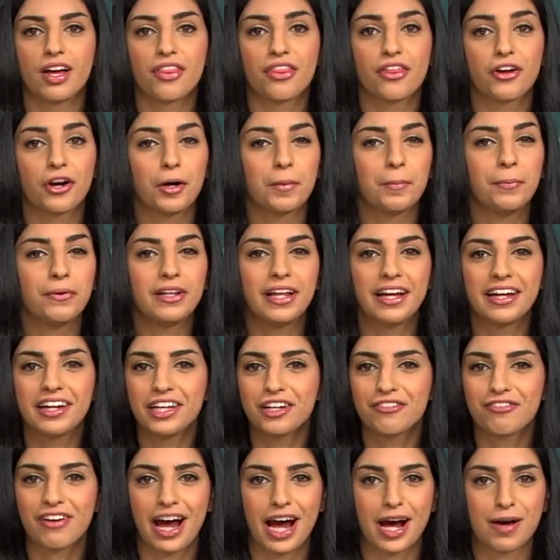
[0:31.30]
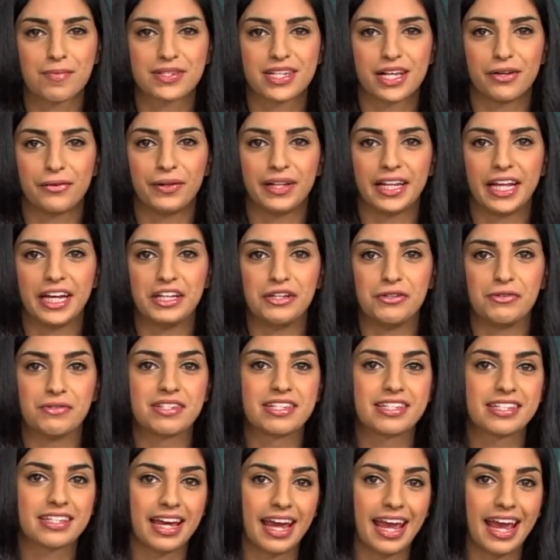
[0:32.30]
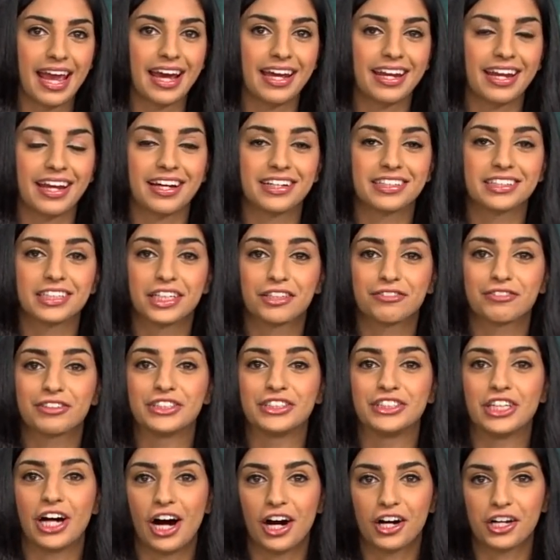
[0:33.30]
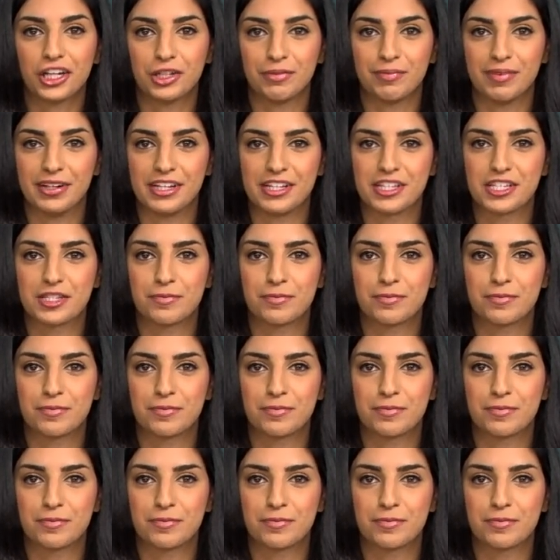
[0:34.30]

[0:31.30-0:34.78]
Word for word: There are plenty of apps that will let you scan and deliver documents,